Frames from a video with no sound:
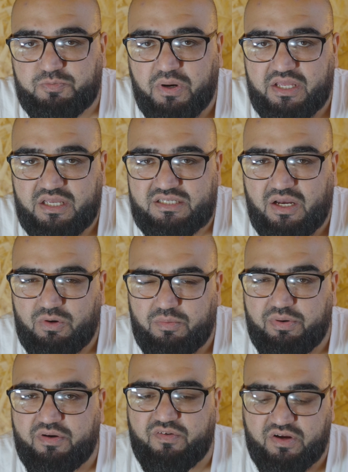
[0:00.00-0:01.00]
patty is I would have
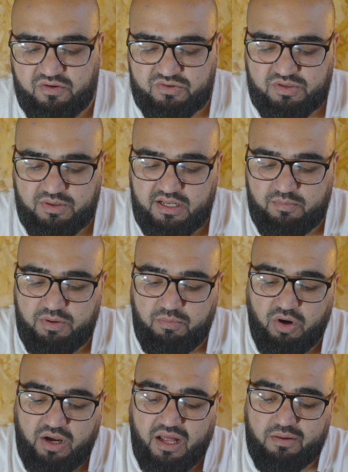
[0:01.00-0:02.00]
preferred it was a little bit
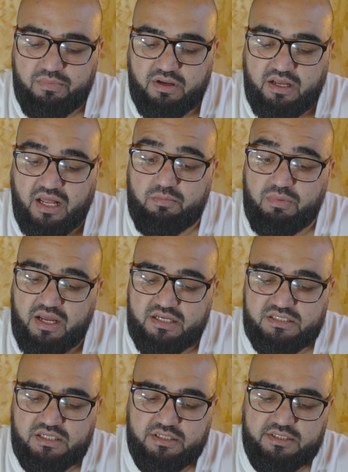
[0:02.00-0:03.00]
more
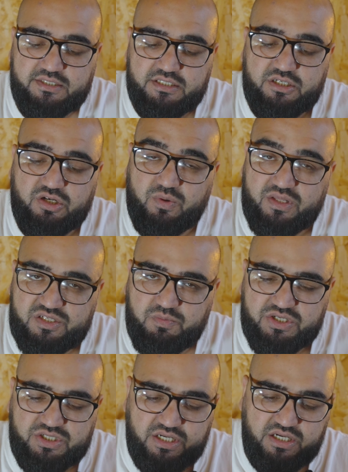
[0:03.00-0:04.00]
caramelized, you know, when they're
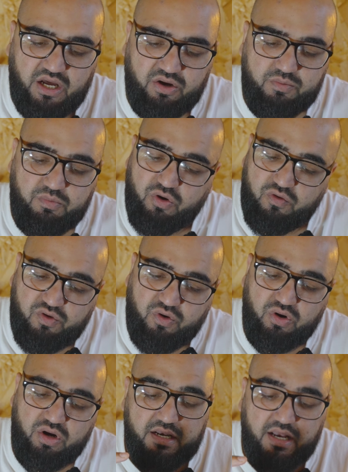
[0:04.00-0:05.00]
smashing it down. But
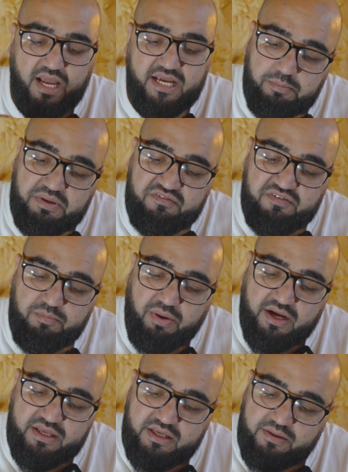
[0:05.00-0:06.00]
overall, nice beefy
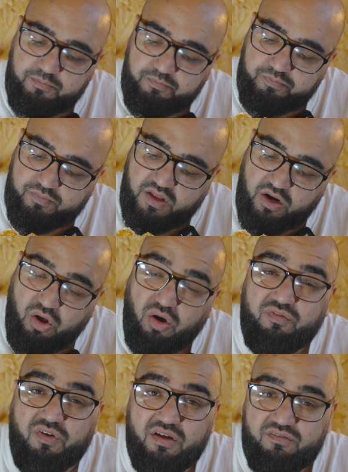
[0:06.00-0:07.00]
patty, a lot of
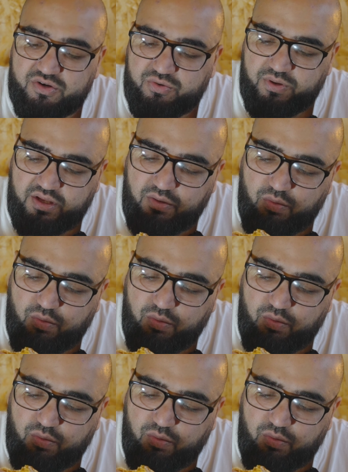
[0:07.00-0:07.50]
flavor to it.